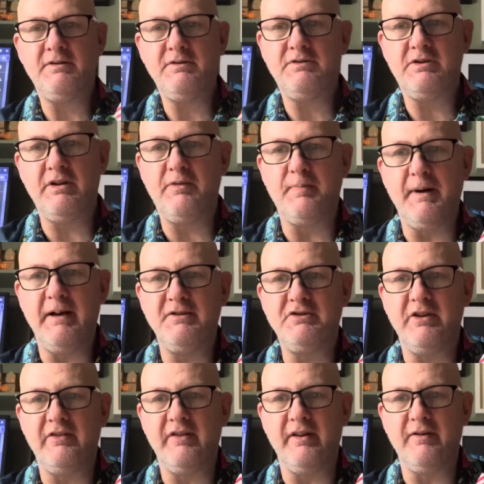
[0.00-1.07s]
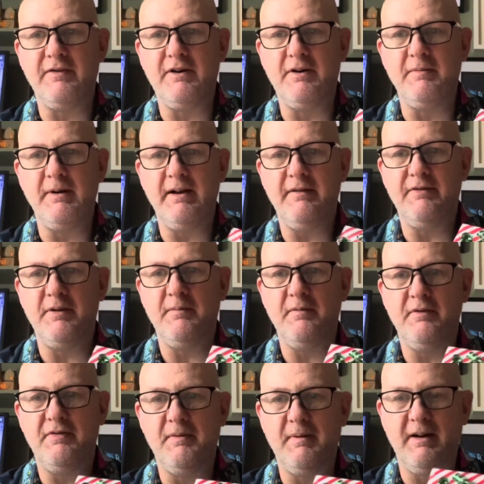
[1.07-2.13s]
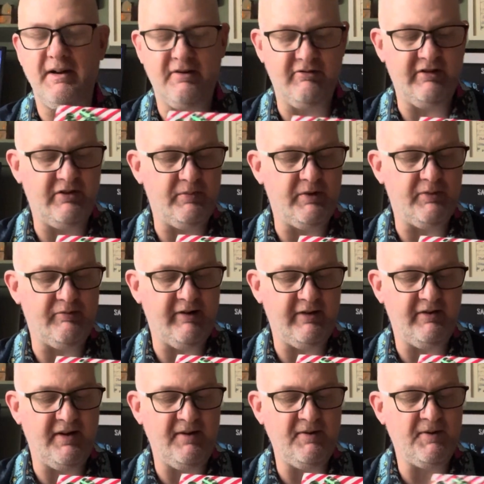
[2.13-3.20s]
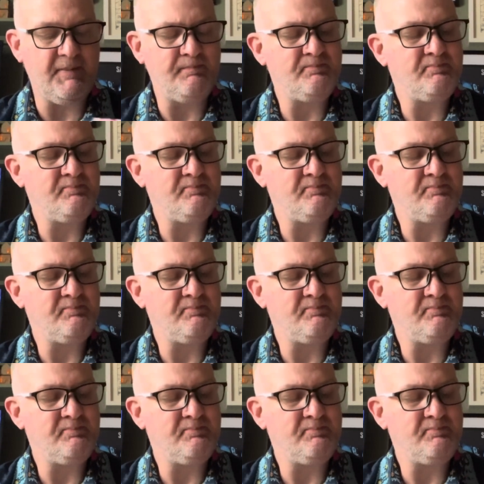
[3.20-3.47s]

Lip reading: she's purchased this for me for my Christmas present.